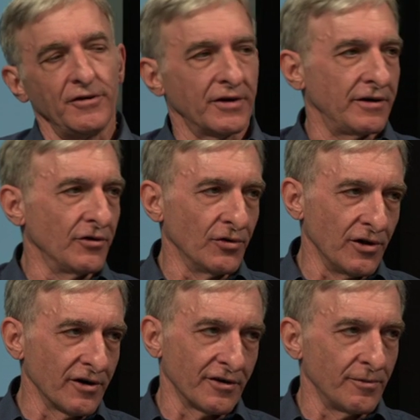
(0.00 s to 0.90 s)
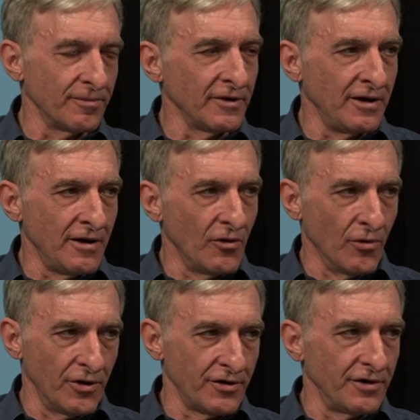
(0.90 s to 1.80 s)
You can no longer
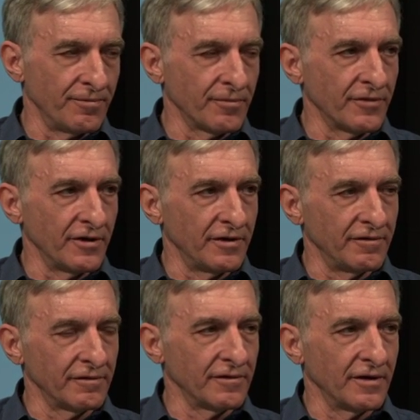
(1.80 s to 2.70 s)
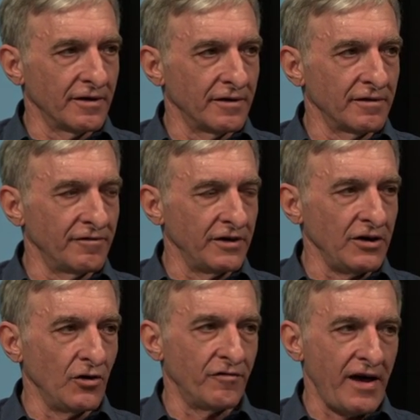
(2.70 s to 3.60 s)
order the
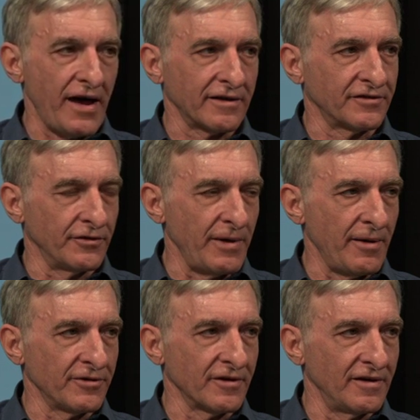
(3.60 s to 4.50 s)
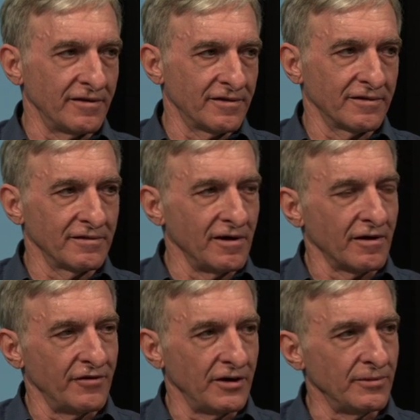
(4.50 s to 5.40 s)
video Vaxxed from Amazon. It's
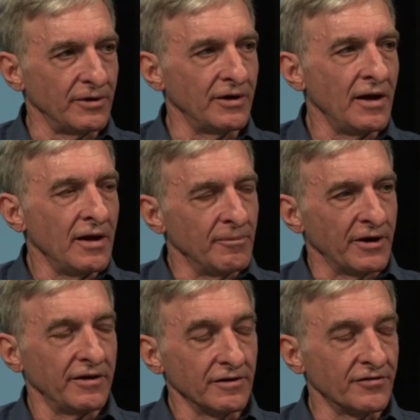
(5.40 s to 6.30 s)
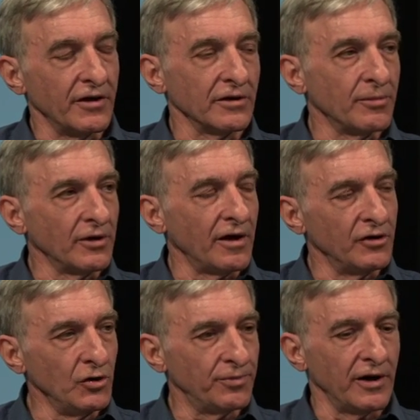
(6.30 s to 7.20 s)
not available. But it is available on
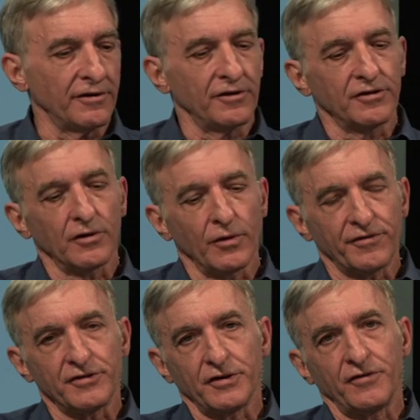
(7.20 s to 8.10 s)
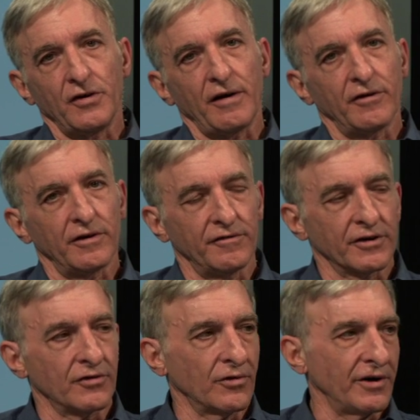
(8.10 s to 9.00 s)
Hoopla Digital, which, if you have a
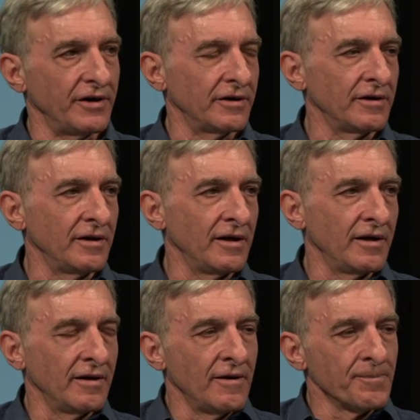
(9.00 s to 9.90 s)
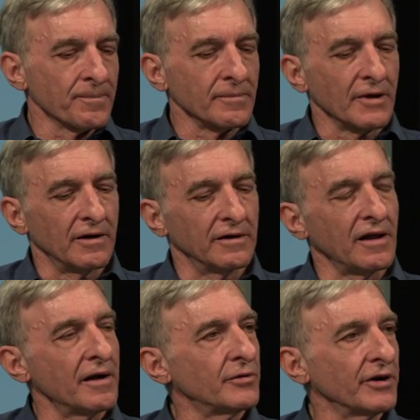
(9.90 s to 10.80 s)
Victoria
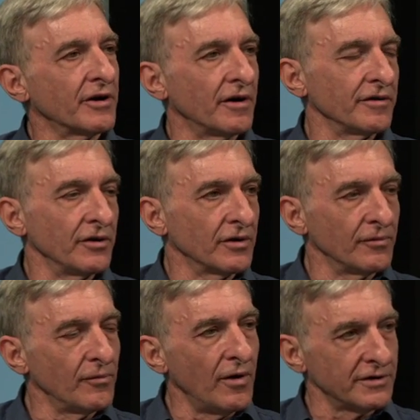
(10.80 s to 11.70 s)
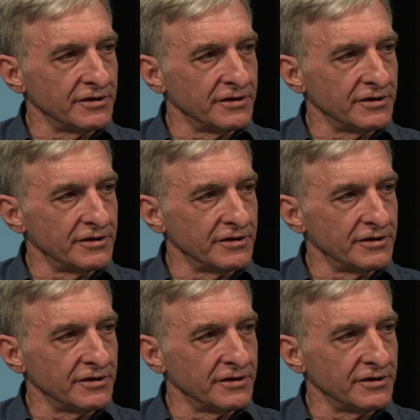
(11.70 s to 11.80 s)
library card, you can watch